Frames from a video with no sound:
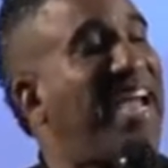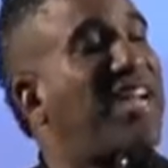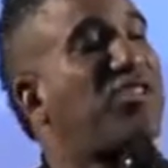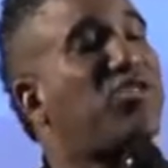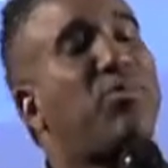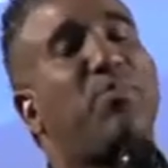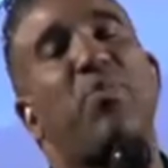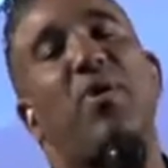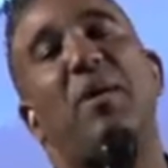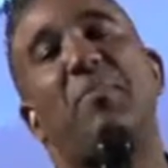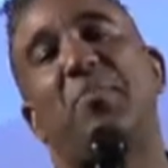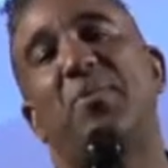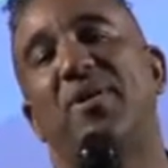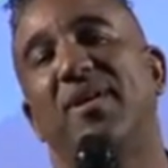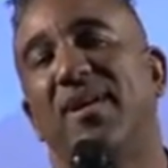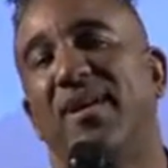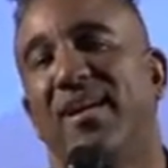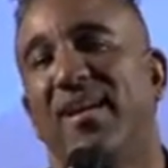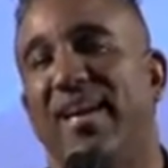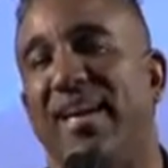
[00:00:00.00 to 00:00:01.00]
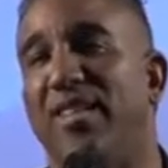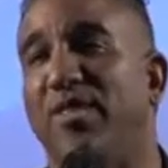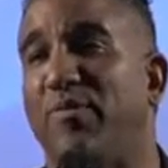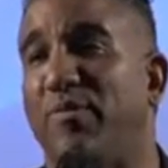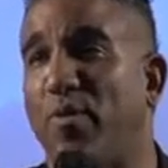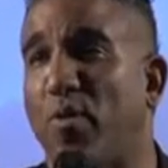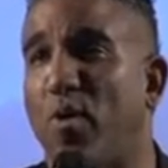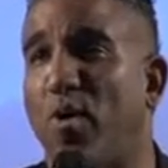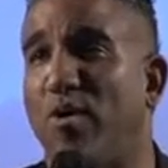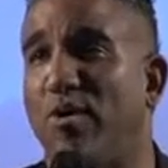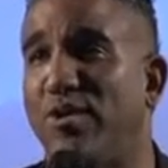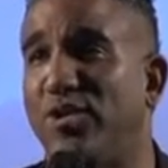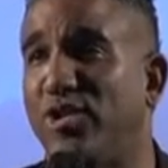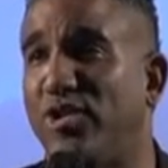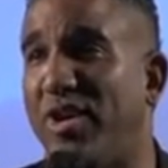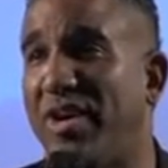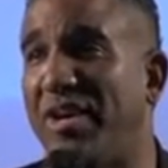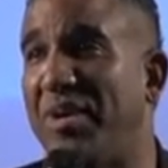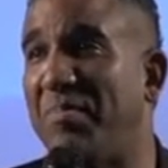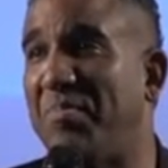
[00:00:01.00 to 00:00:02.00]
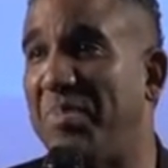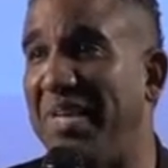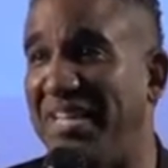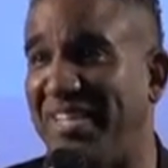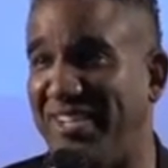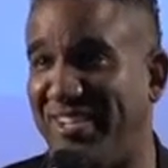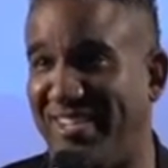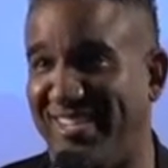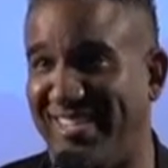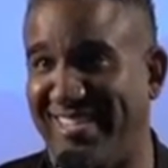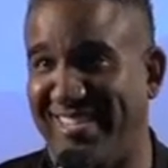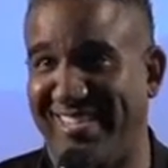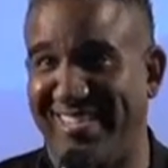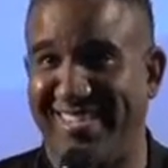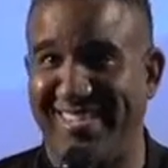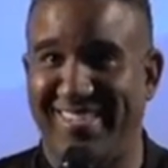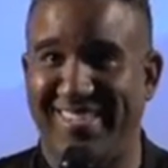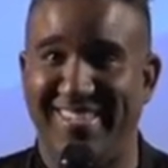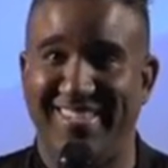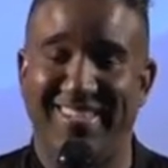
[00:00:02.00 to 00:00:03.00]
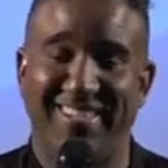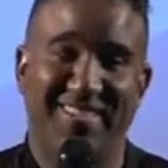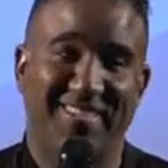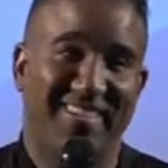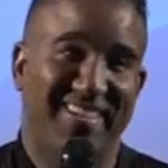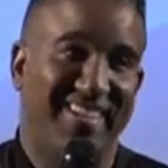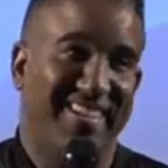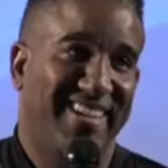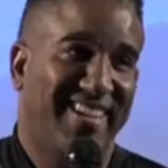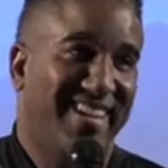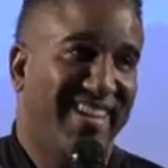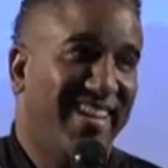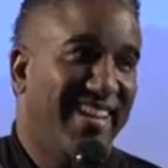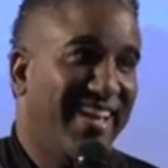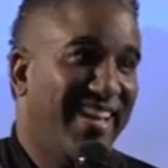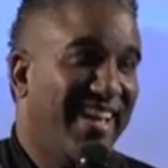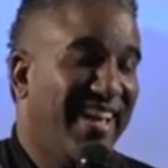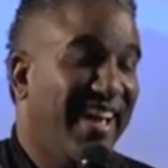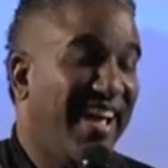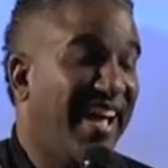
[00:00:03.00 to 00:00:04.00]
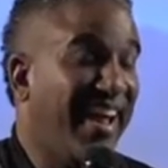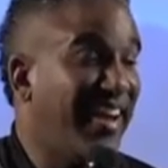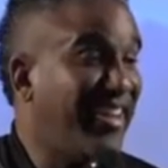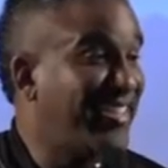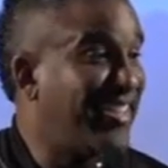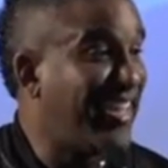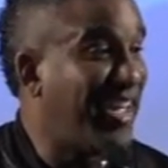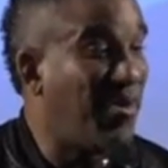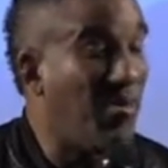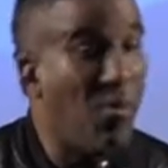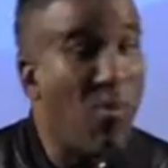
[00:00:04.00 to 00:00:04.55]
Andrew Prep in the 400 meters. And I said,